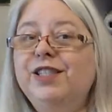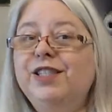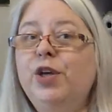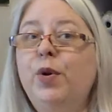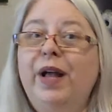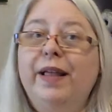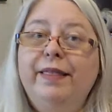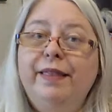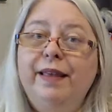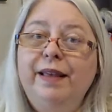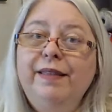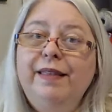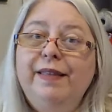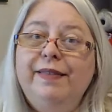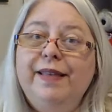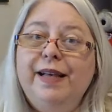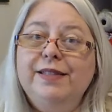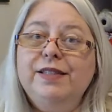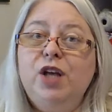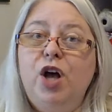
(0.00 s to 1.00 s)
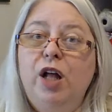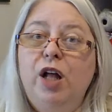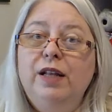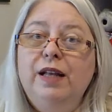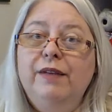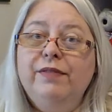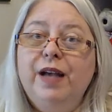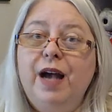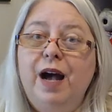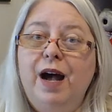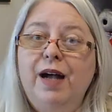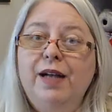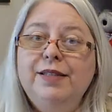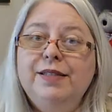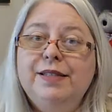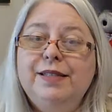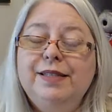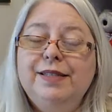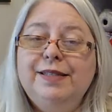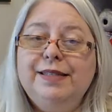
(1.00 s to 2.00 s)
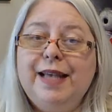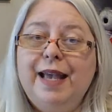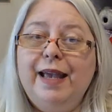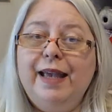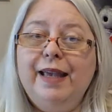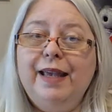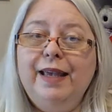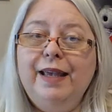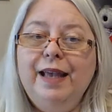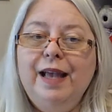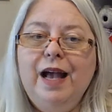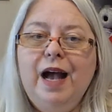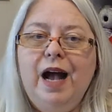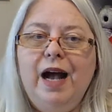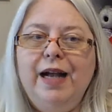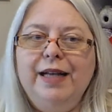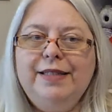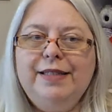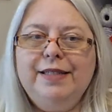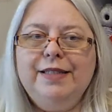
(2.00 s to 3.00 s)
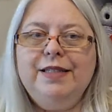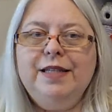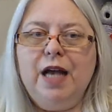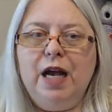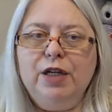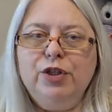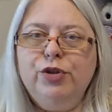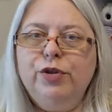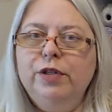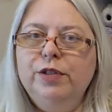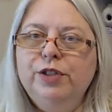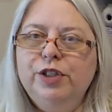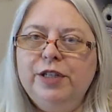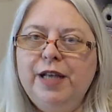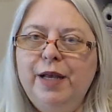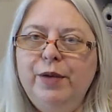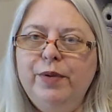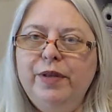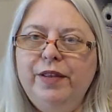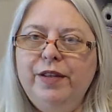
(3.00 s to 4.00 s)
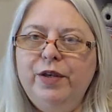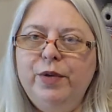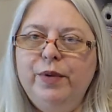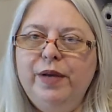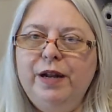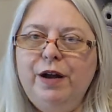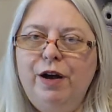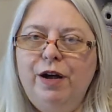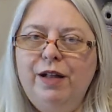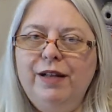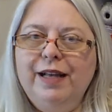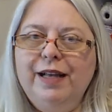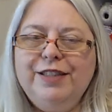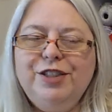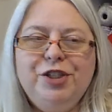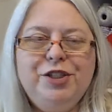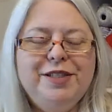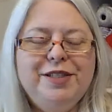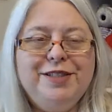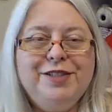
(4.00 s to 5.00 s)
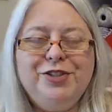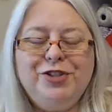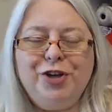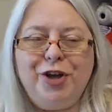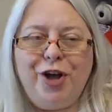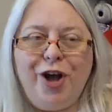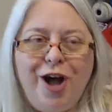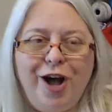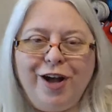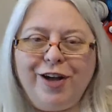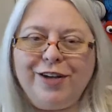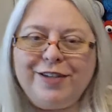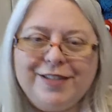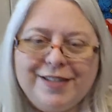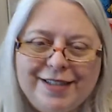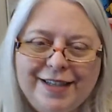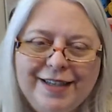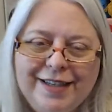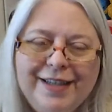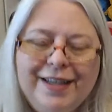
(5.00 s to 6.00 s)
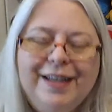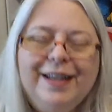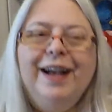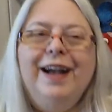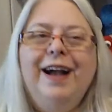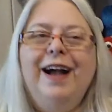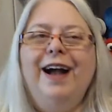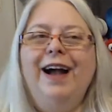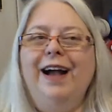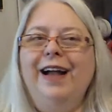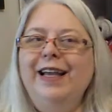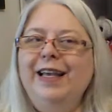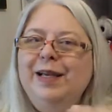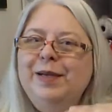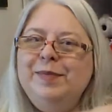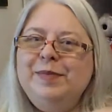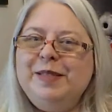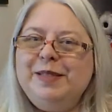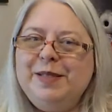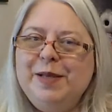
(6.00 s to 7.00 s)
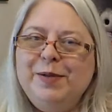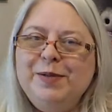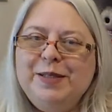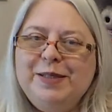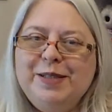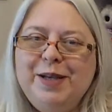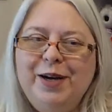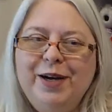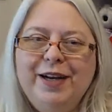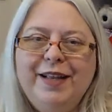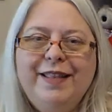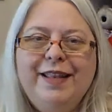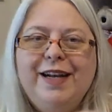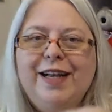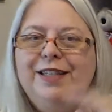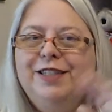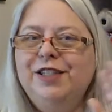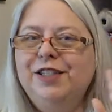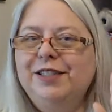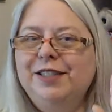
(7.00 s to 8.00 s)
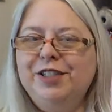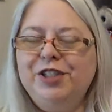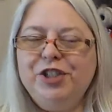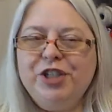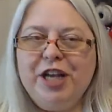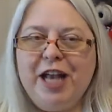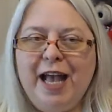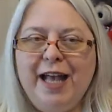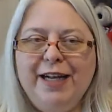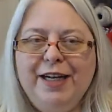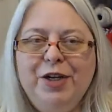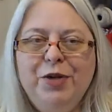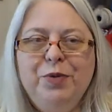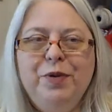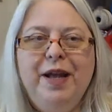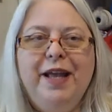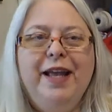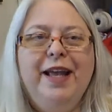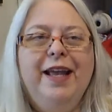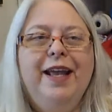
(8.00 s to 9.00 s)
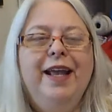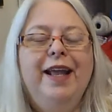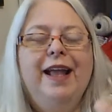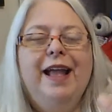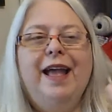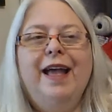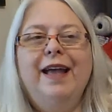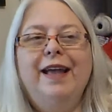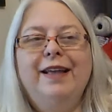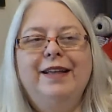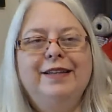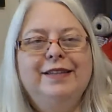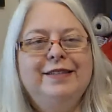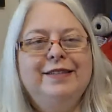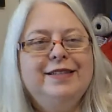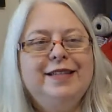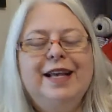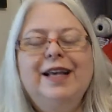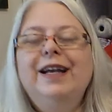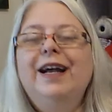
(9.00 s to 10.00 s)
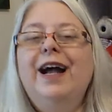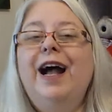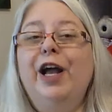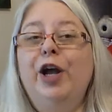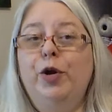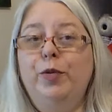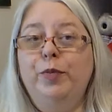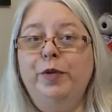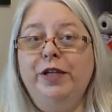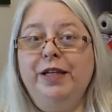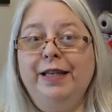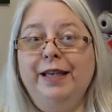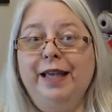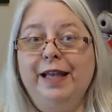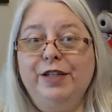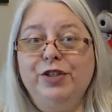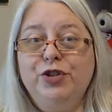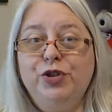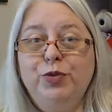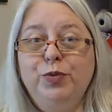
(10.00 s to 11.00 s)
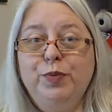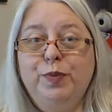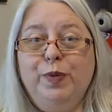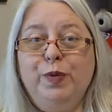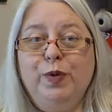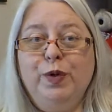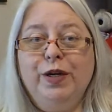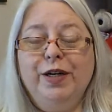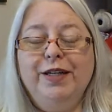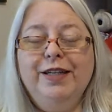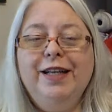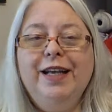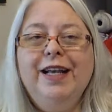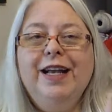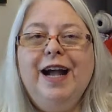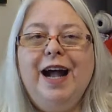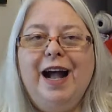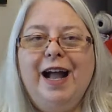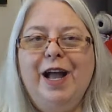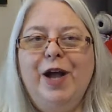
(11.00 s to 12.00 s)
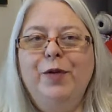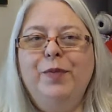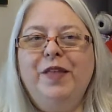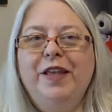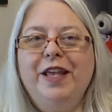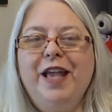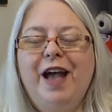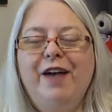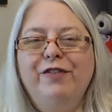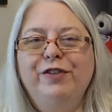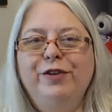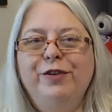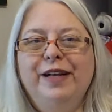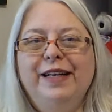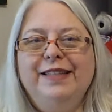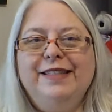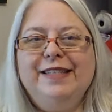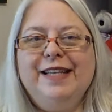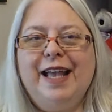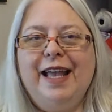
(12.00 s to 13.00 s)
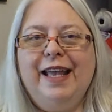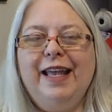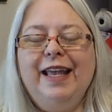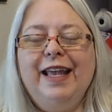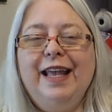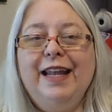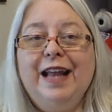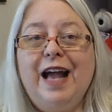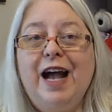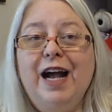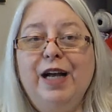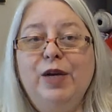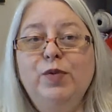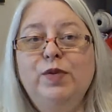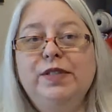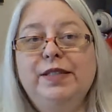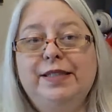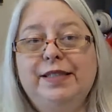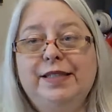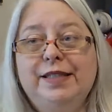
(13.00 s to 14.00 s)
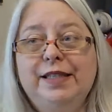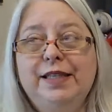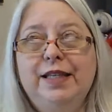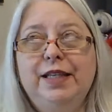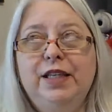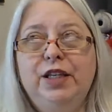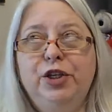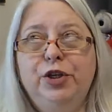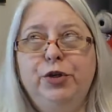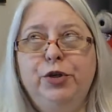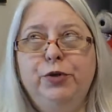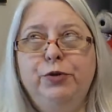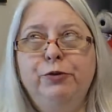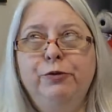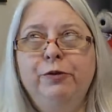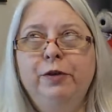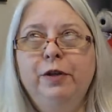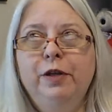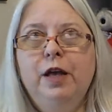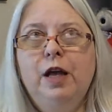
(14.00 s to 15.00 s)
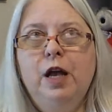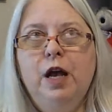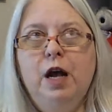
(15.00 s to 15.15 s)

So I think that that's all I've got today. I did not crochet with you at all. I just talked. I am so sorry that I just chatted away and I hope you didn't get too bored. I hope that you have a great day, and I will see you